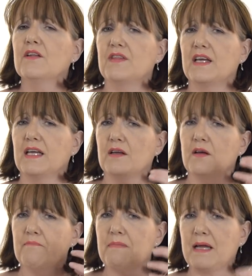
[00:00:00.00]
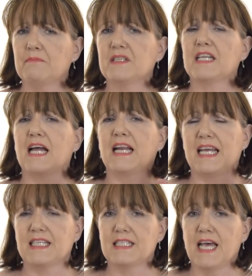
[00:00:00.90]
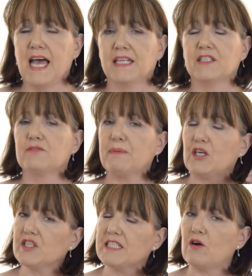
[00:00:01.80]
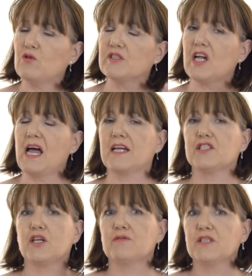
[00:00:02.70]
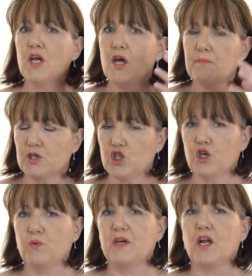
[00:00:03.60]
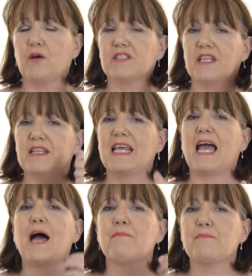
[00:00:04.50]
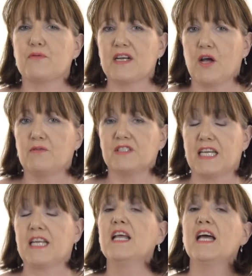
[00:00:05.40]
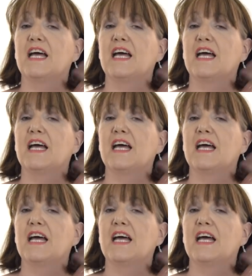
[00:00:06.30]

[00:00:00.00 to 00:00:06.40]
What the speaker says: the Mademoiselle Intense, because that also has those patchouli notes and the ambery notes in.